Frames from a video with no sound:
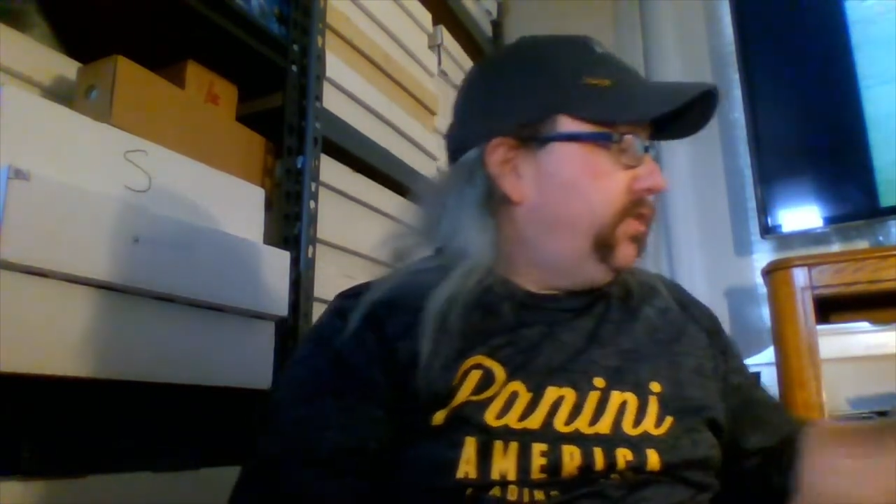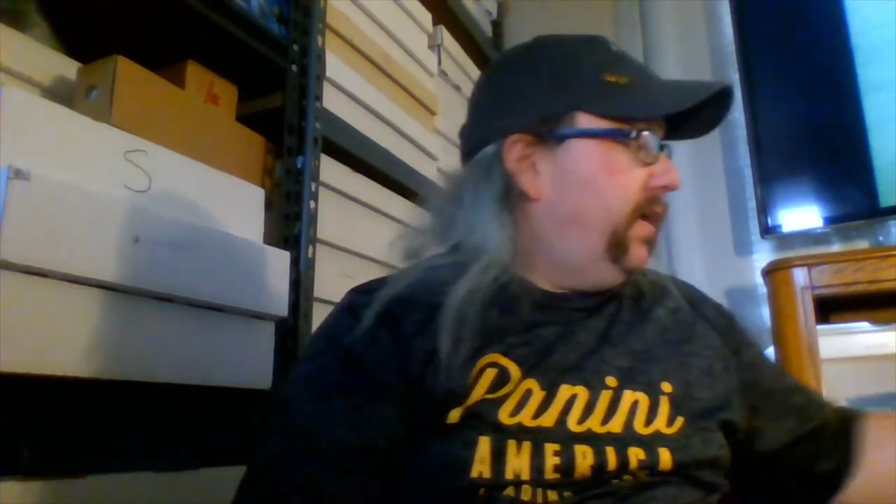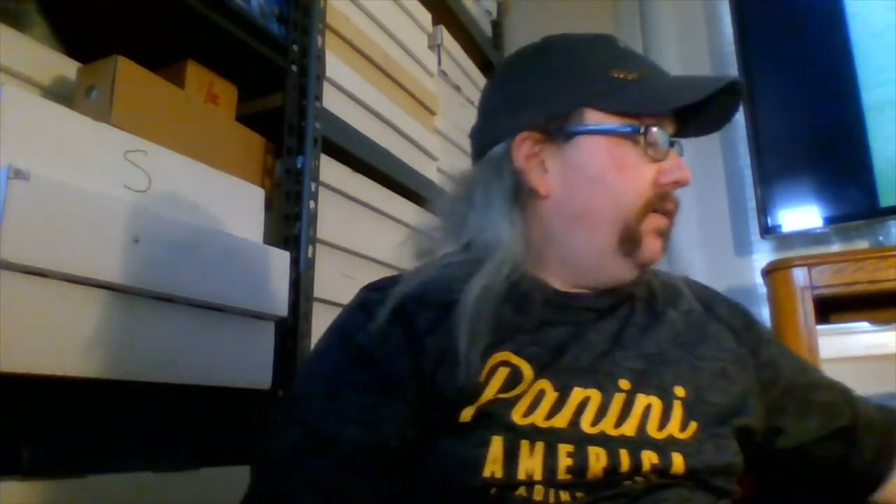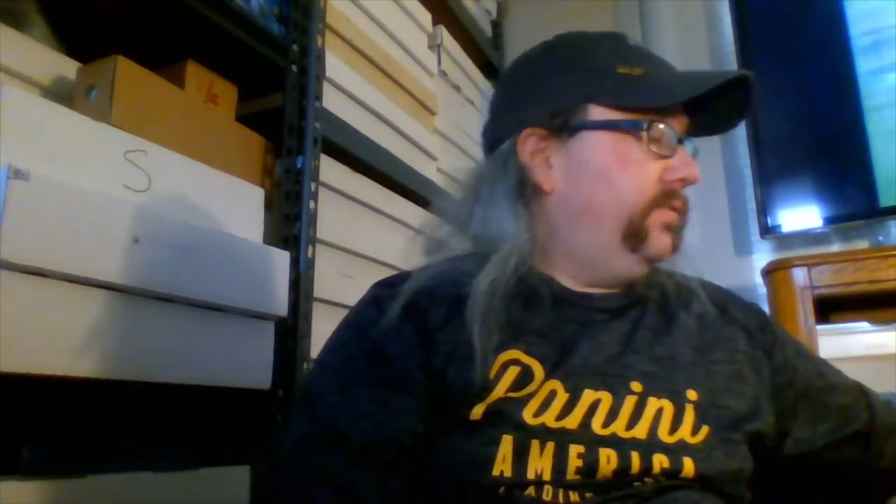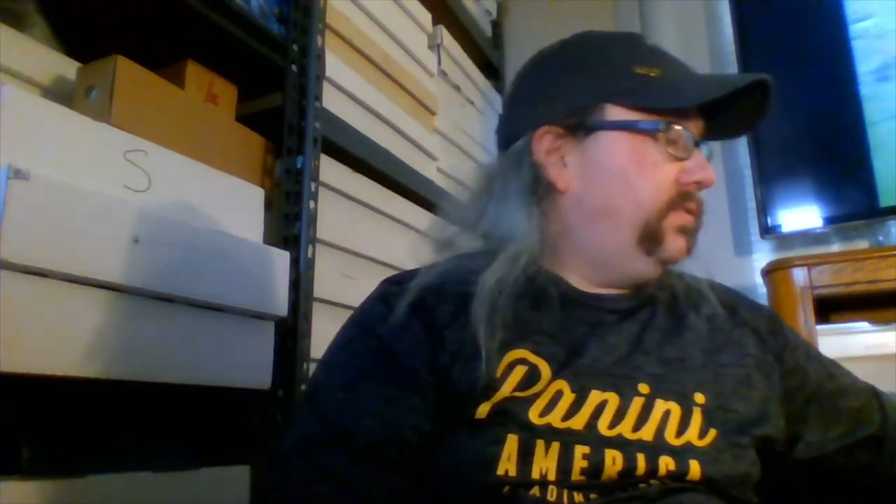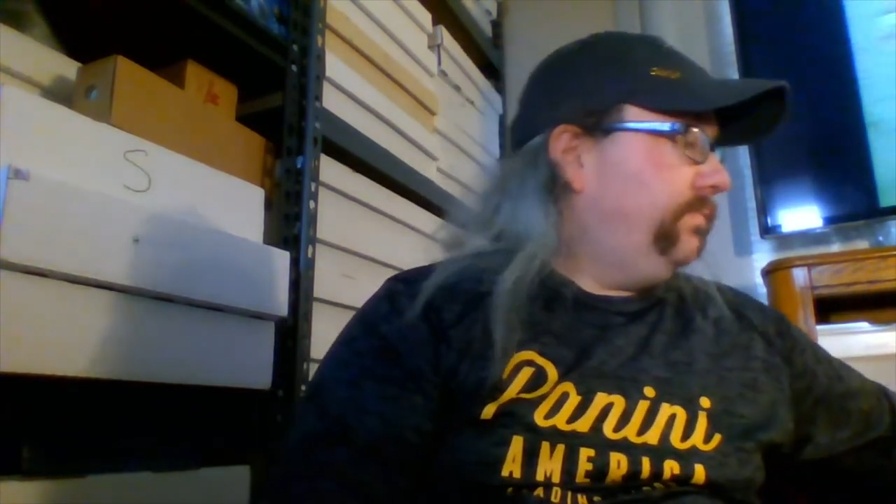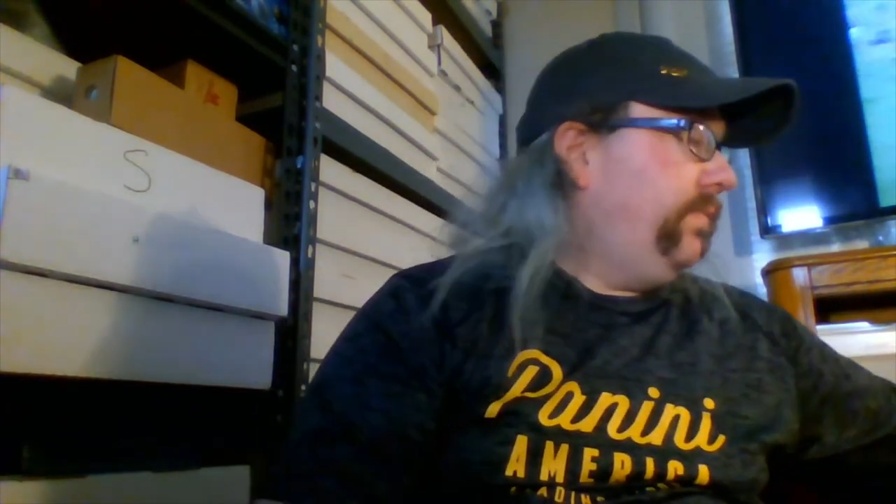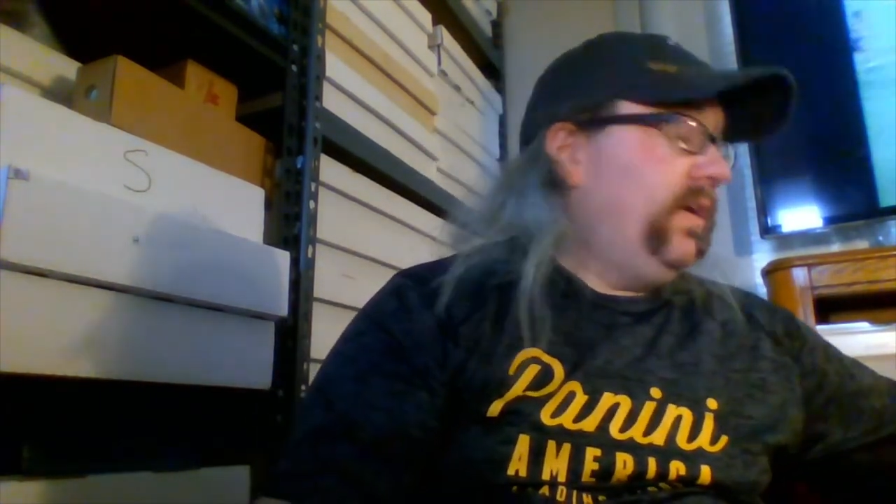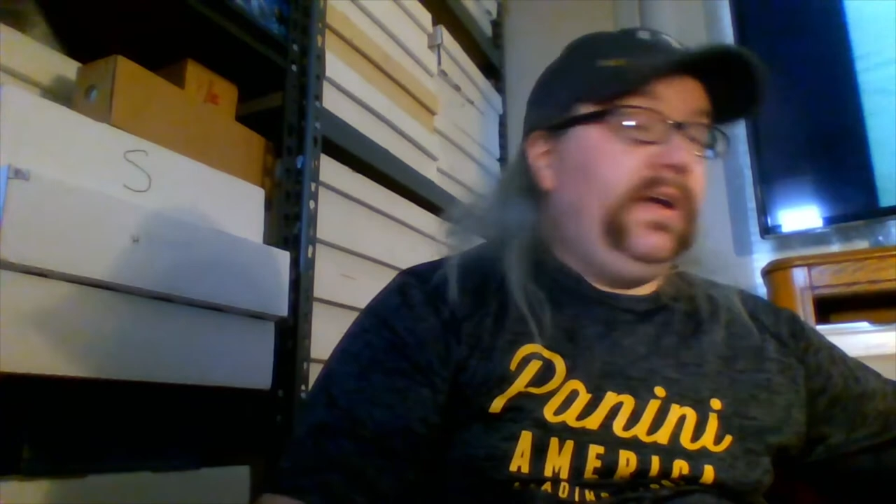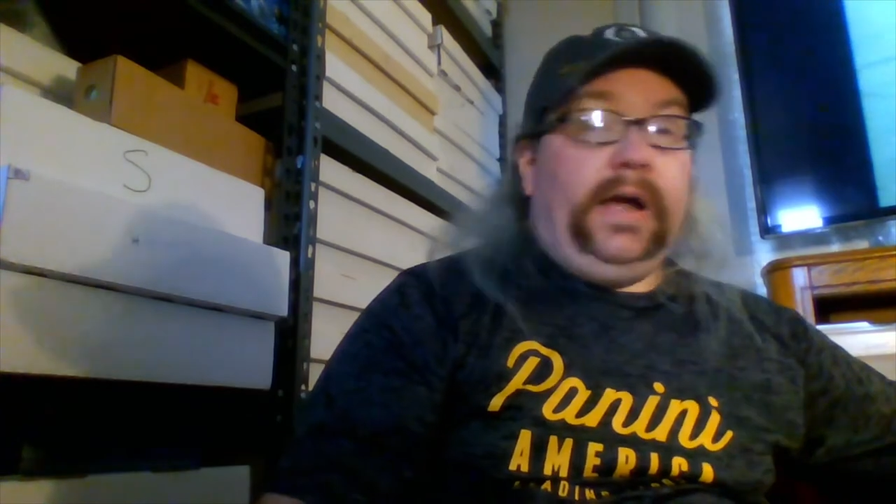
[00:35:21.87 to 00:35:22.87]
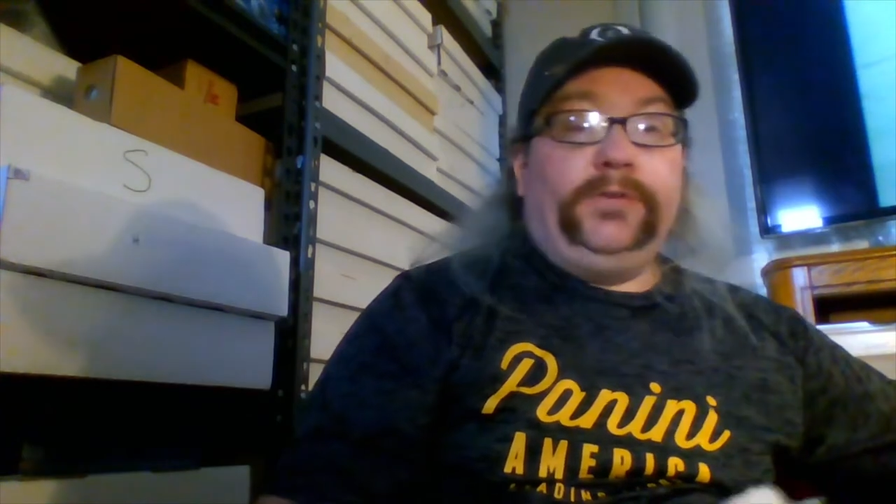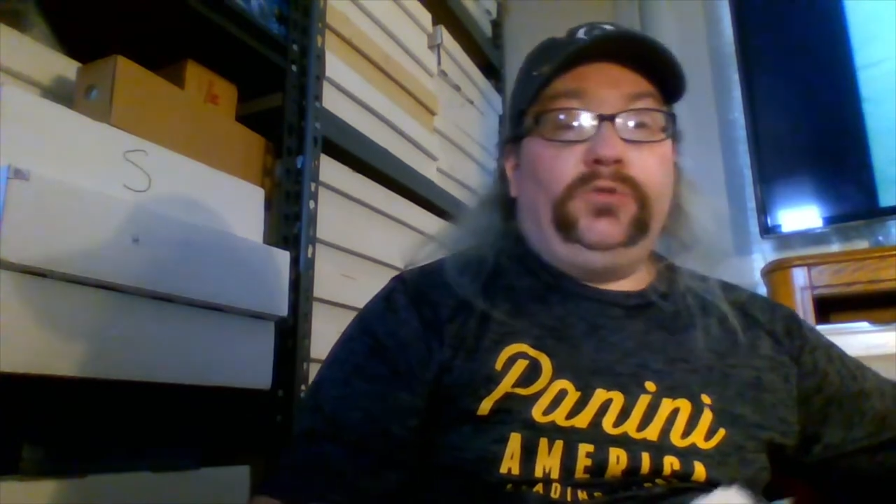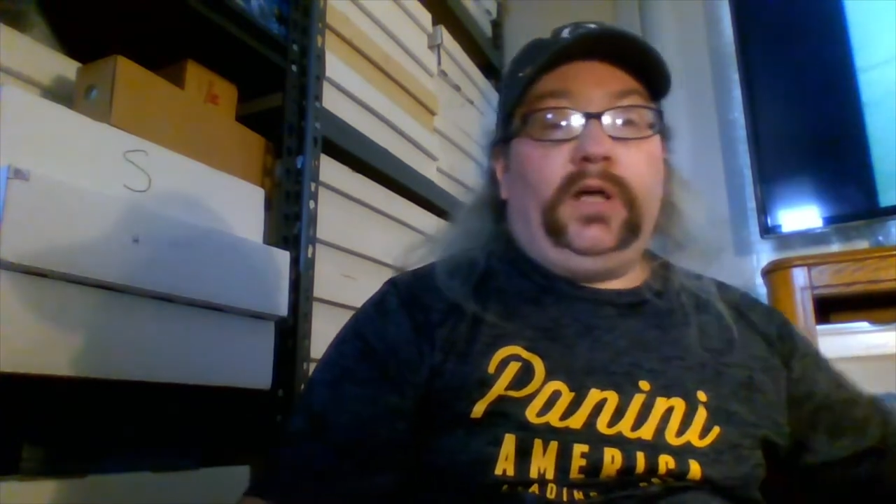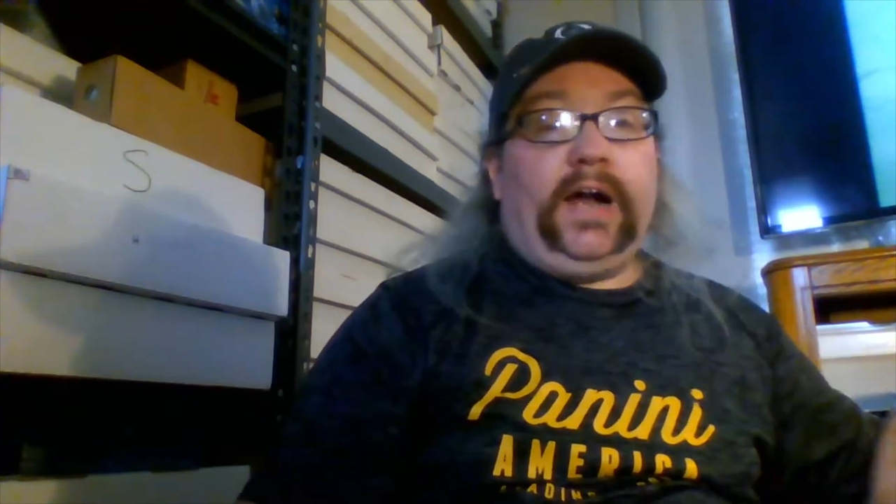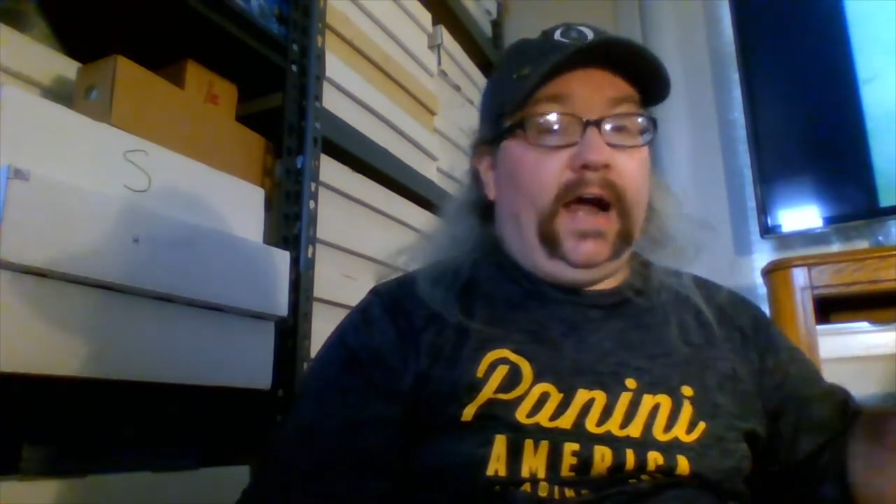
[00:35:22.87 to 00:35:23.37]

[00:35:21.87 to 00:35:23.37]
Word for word: and I was doing a lot of